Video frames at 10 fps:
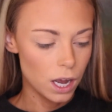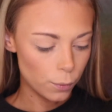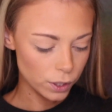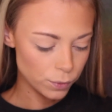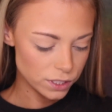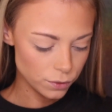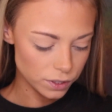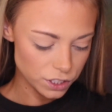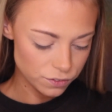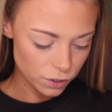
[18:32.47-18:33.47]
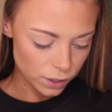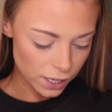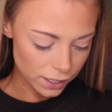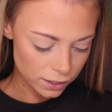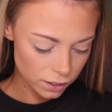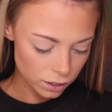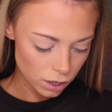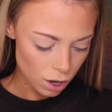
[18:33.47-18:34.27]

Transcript: I really want to see what these feel like.